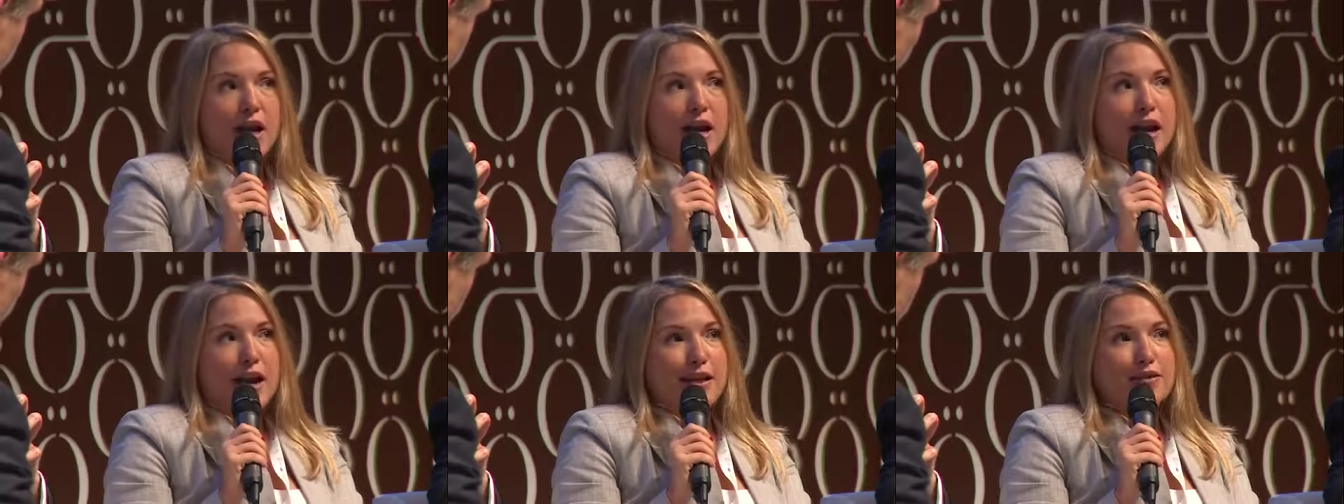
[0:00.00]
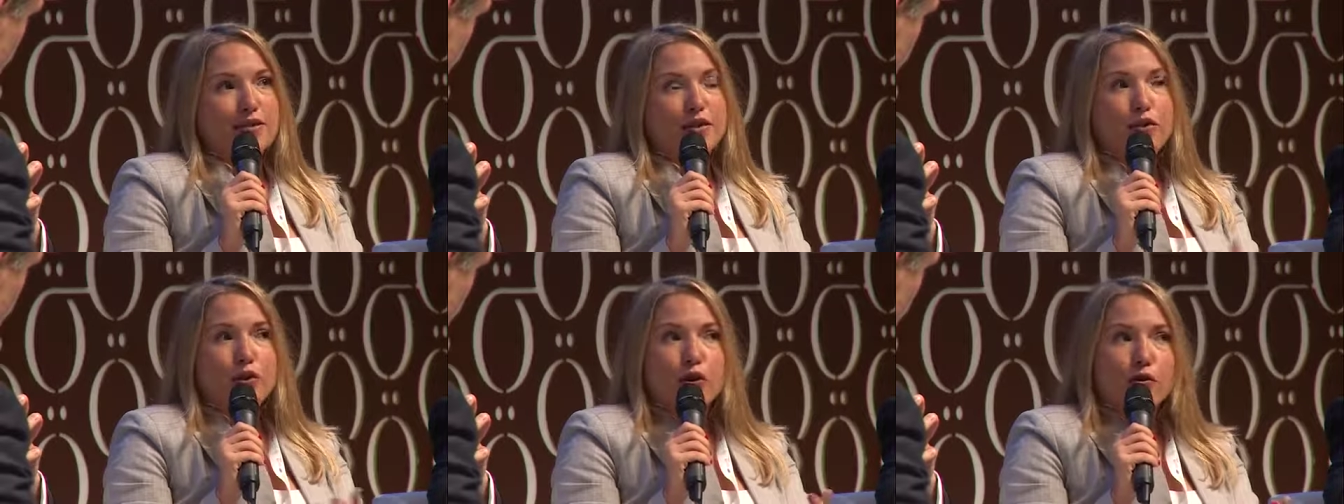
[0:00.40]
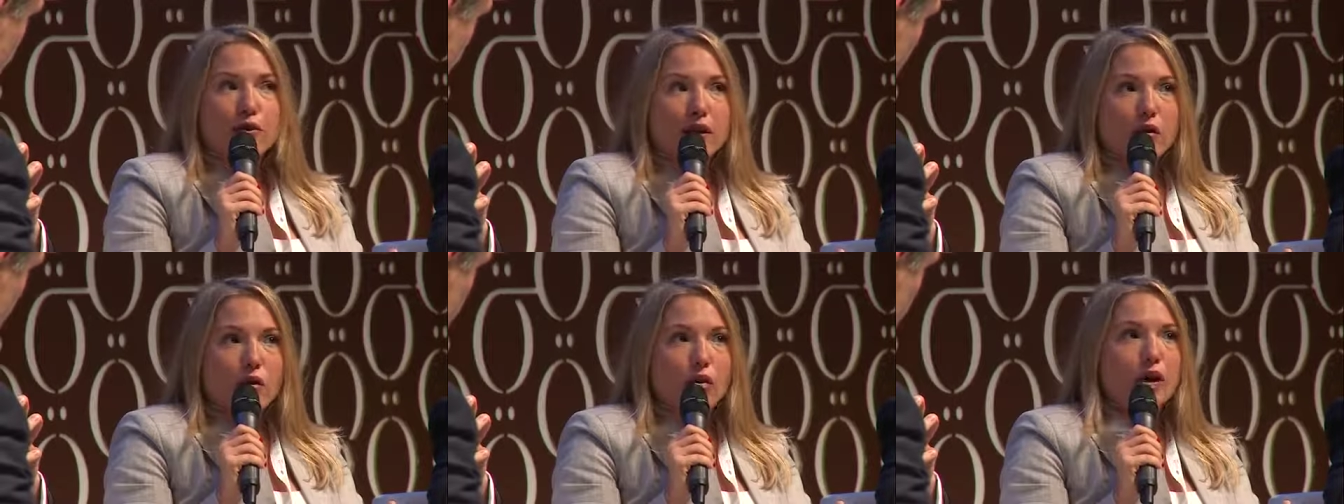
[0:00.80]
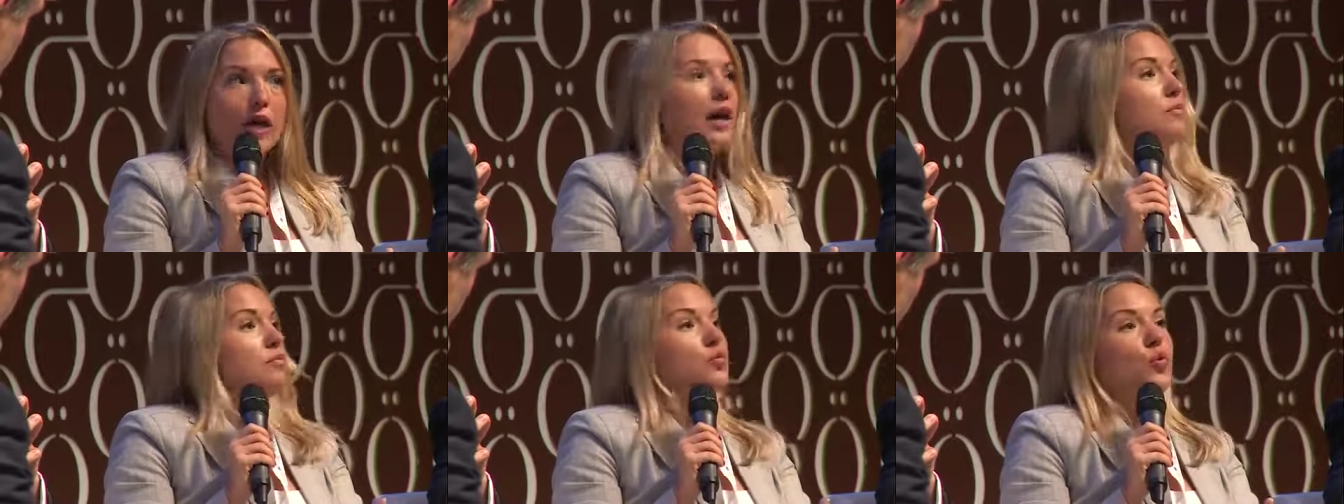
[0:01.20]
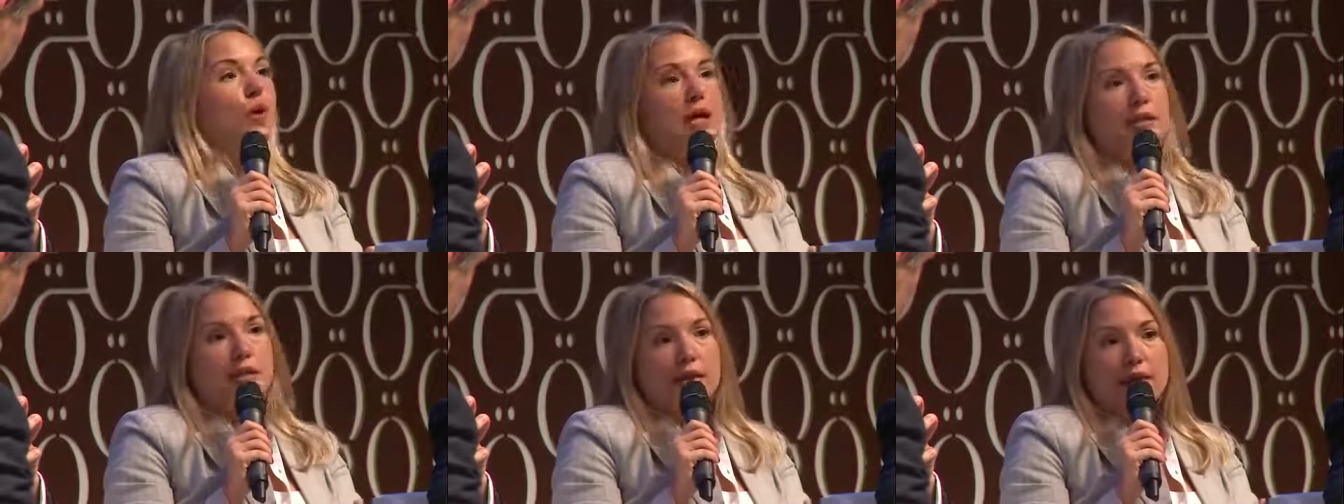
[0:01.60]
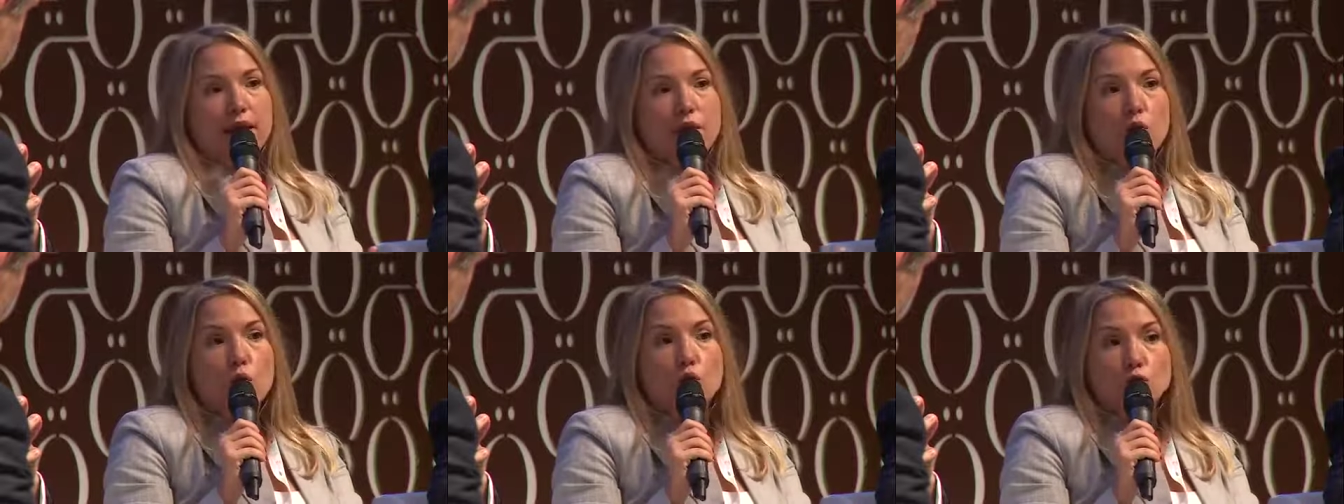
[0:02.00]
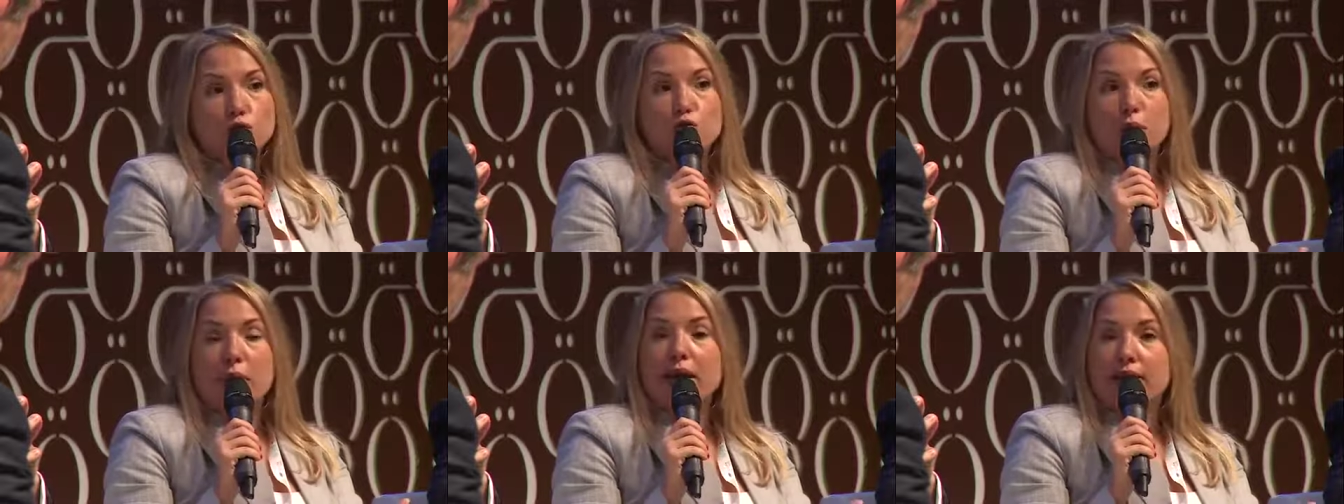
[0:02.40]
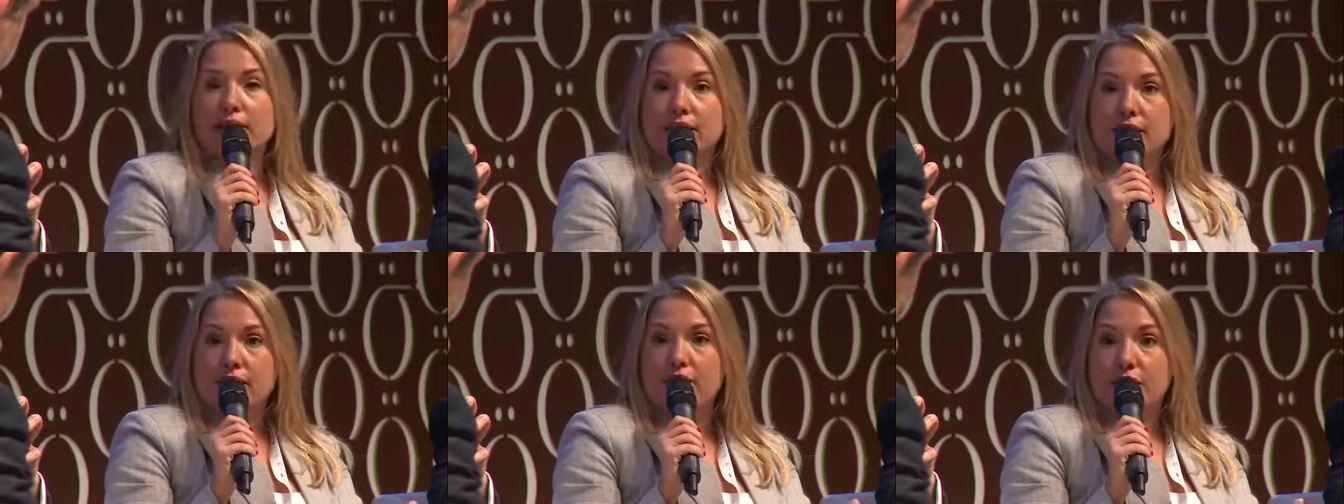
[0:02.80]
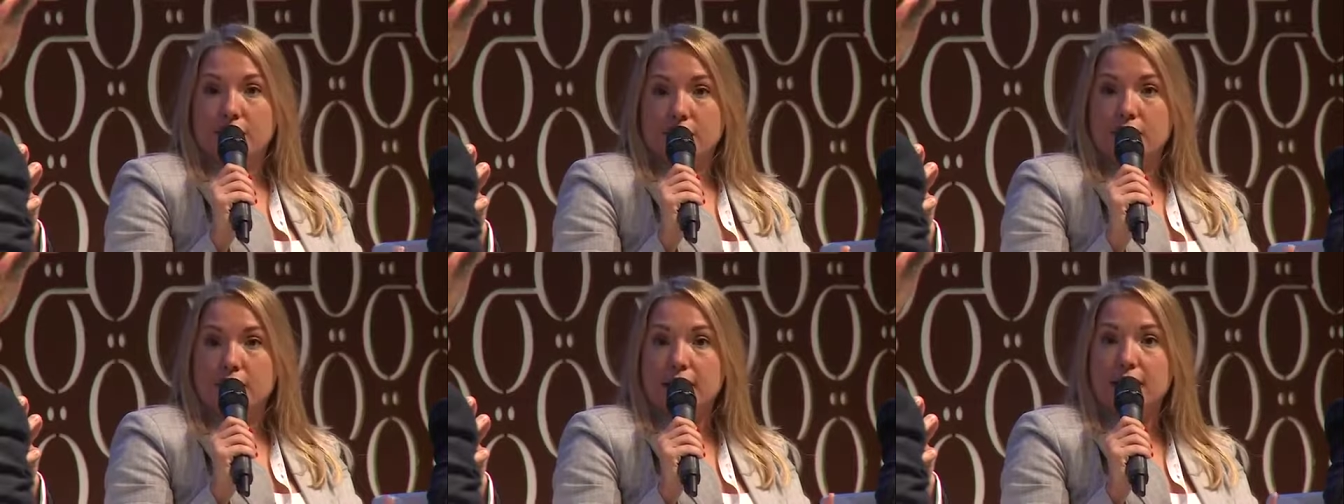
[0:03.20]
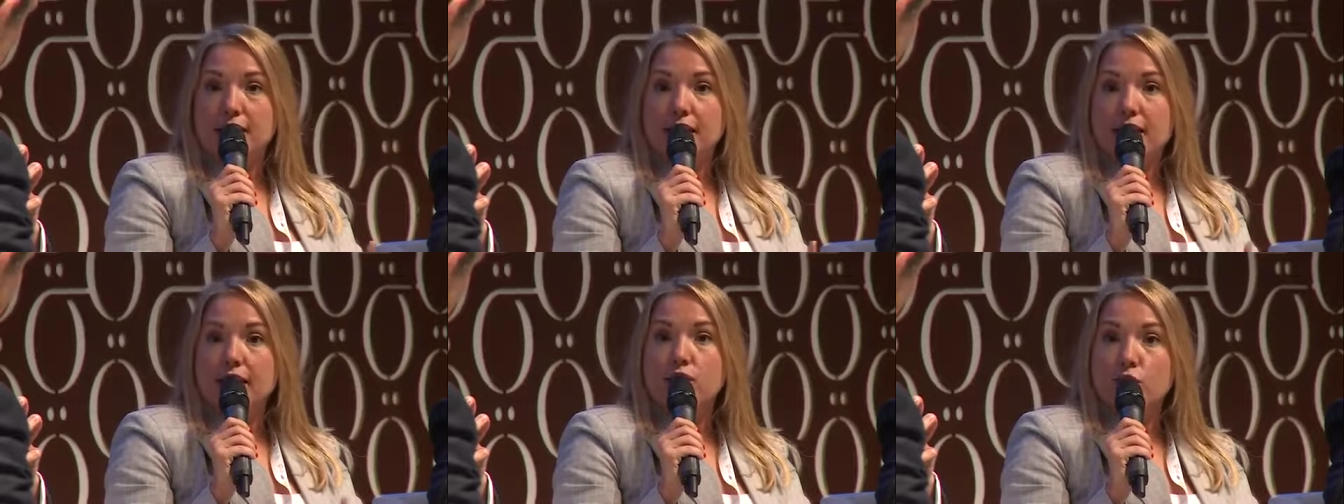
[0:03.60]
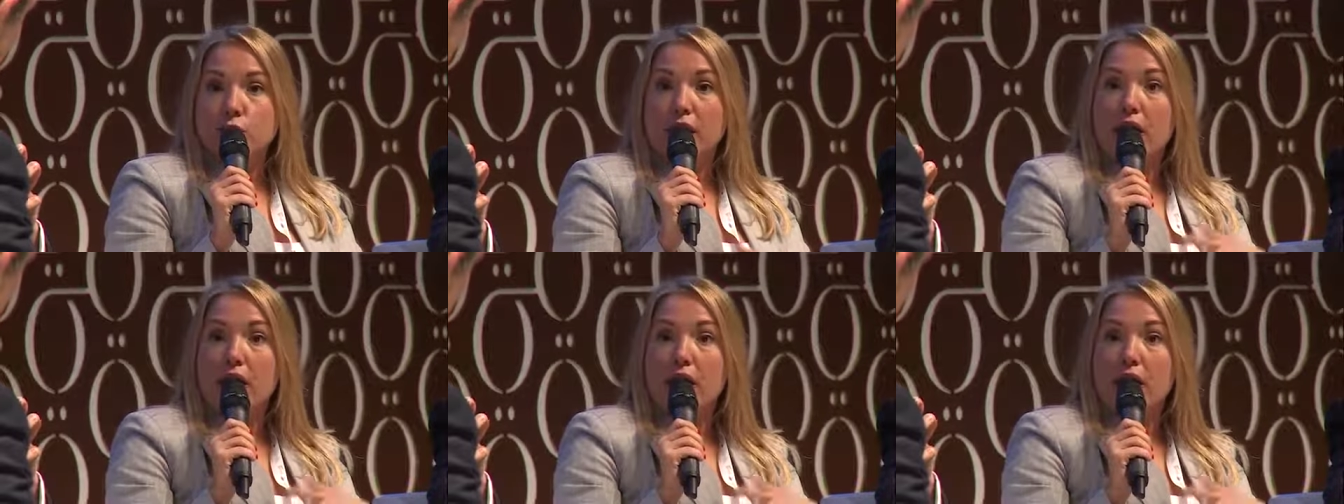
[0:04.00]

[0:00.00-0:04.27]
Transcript: And, you know, they all come to us and they want to make the difference. They said, we